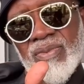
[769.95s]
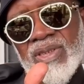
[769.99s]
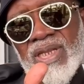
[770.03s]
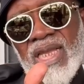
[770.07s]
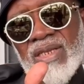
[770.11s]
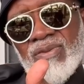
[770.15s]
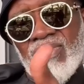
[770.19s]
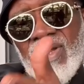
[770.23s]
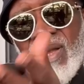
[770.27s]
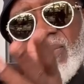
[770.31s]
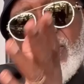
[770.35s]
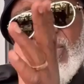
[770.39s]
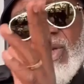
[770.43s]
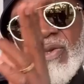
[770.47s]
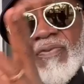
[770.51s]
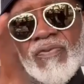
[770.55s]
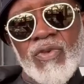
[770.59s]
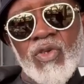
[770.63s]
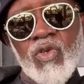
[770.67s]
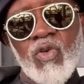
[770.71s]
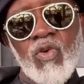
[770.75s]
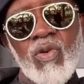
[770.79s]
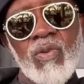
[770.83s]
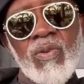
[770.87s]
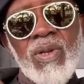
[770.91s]
That's why I'm
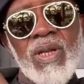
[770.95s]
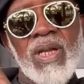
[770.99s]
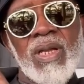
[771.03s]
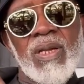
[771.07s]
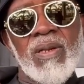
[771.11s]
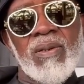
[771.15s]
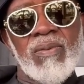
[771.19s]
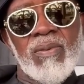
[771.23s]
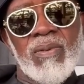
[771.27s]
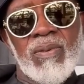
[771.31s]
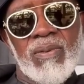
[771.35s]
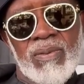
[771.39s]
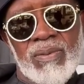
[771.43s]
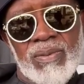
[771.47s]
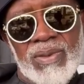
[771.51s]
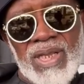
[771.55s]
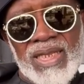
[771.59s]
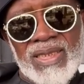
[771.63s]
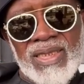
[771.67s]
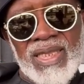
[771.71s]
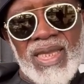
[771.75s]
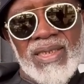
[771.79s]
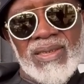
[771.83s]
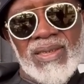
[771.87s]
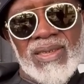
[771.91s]
giving you
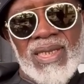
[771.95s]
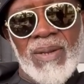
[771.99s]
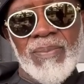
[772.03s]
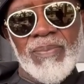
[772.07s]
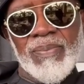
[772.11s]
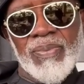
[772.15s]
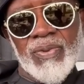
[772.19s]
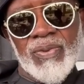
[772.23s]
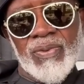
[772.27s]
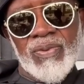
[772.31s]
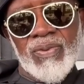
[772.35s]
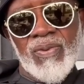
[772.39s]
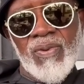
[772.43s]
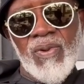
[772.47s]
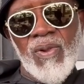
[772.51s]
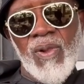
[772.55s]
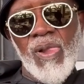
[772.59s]
that example.